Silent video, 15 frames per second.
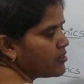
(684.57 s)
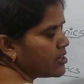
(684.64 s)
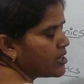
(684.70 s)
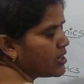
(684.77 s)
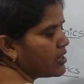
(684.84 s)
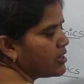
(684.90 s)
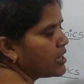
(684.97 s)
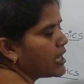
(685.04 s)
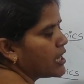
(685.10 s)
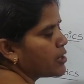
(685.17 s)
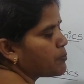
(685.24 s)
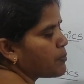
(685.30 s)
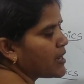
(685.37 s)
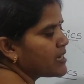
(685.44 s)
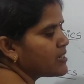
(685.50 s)

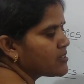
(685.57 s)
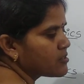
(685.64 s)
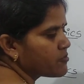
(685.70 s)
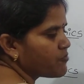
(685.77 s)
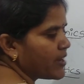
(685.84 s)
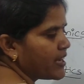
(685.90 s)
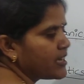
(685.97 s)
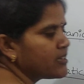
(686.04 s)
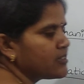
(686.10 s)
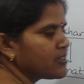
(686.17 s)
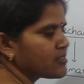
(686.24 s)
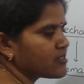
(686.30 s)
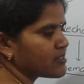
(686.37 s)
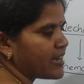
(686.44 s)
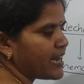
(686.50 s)
Airplane is flying in the
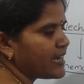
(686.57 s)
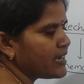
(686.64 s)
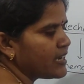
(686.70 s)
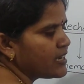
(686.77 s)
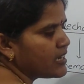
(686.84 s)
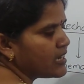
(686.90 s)
sky.